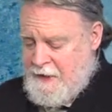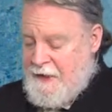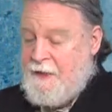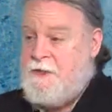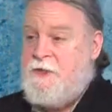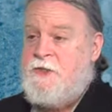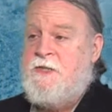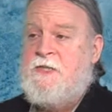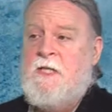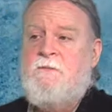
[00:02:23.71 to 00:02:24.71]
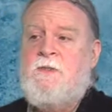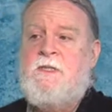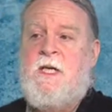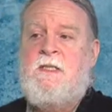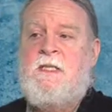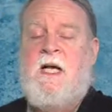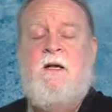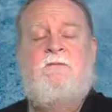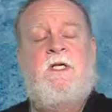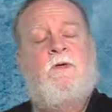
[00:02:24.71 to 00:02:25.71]
In addition, several states
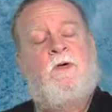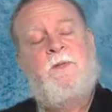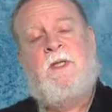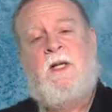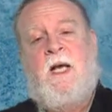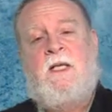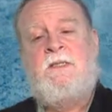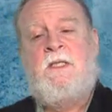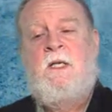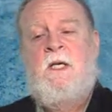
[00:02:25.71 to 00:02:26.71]
have decriminalized